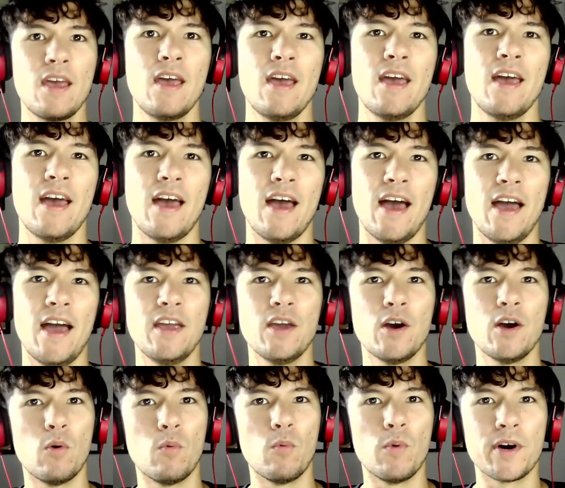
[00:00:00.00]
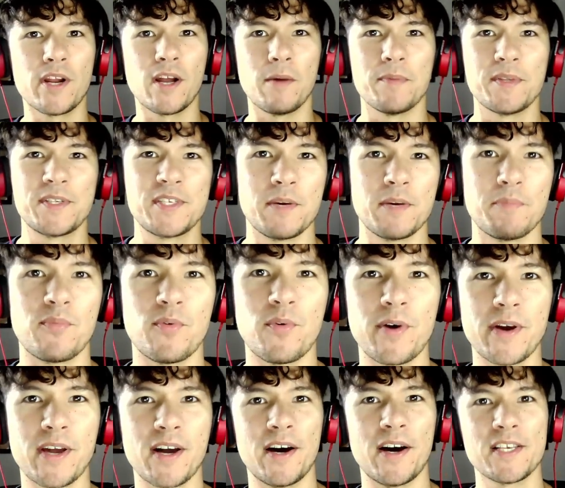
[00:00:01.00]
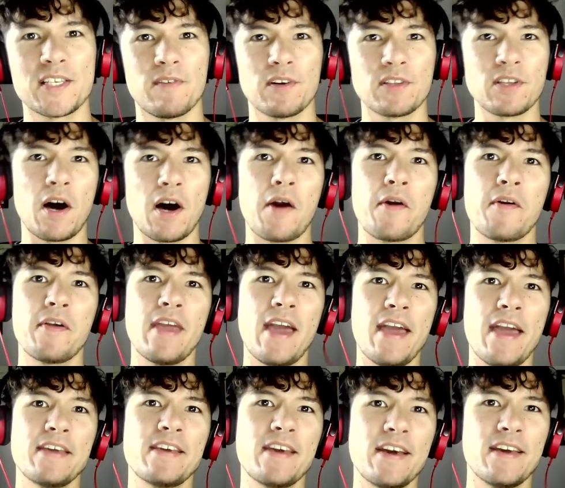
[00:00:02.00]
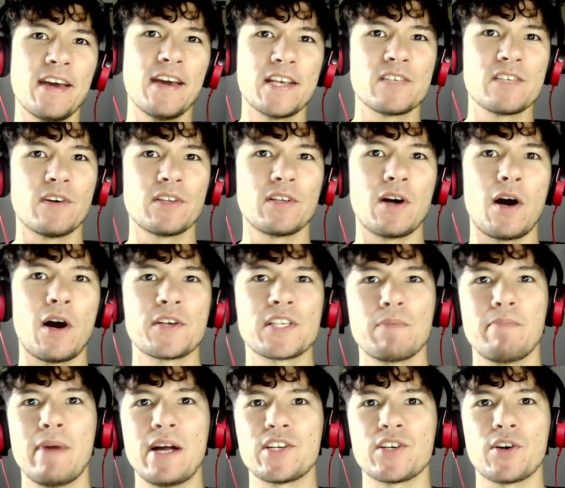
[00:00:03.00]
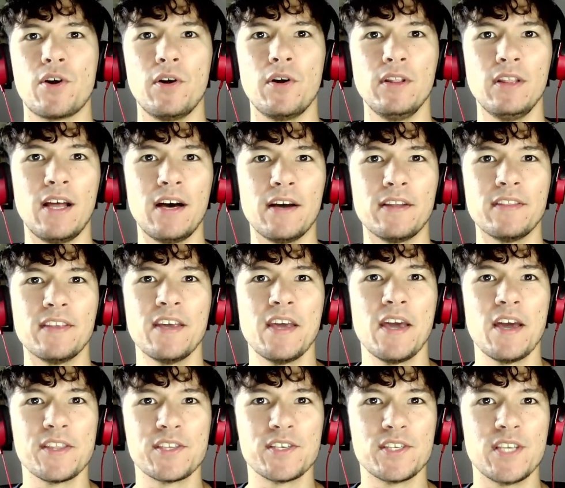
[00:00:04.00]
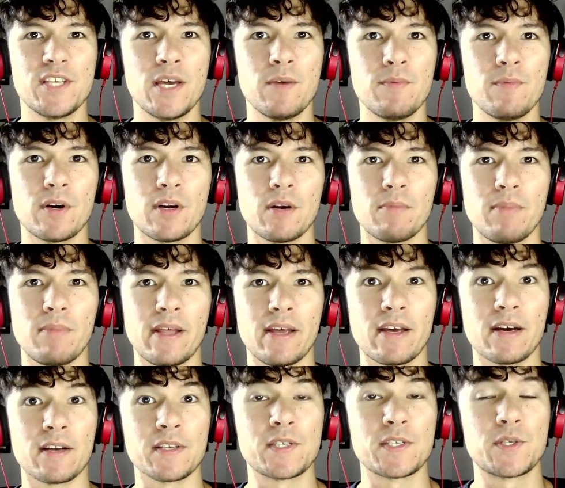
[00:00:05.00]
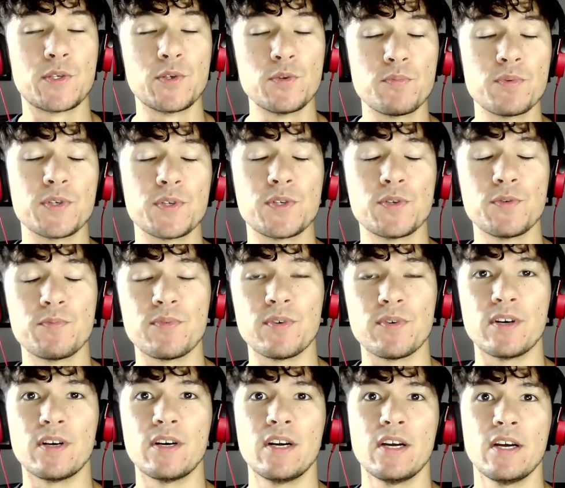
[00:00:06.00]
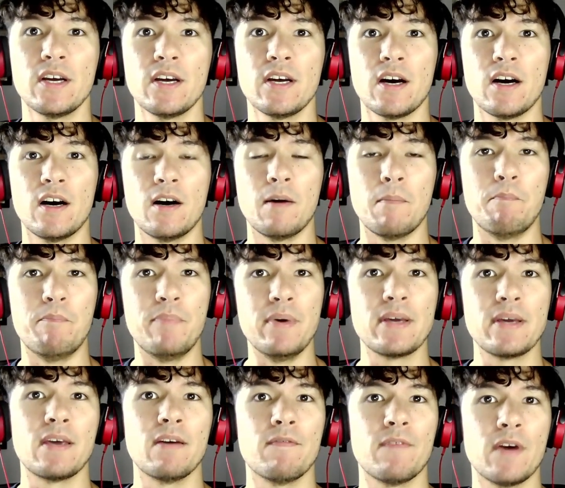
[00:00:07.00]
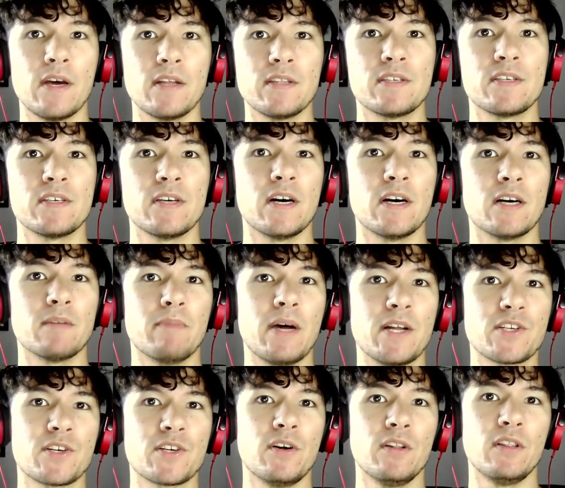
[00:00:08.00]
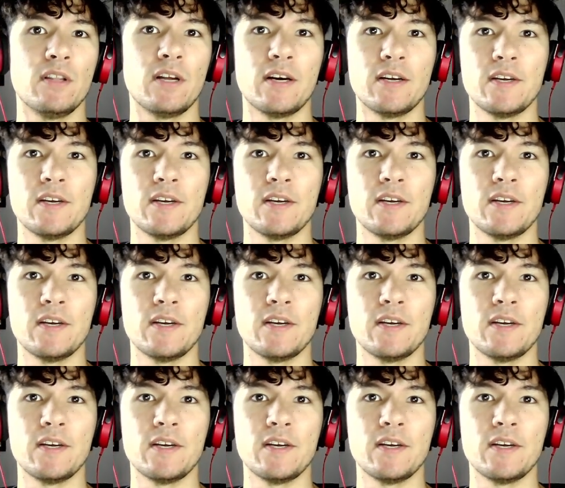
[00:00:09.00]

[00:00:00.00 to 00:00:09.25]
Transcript: Hey yo, what up? It's your boy Kai Sawatari, aka Sawatarix in Magic Online. Today we're gonna playing a super big event at Magic Online.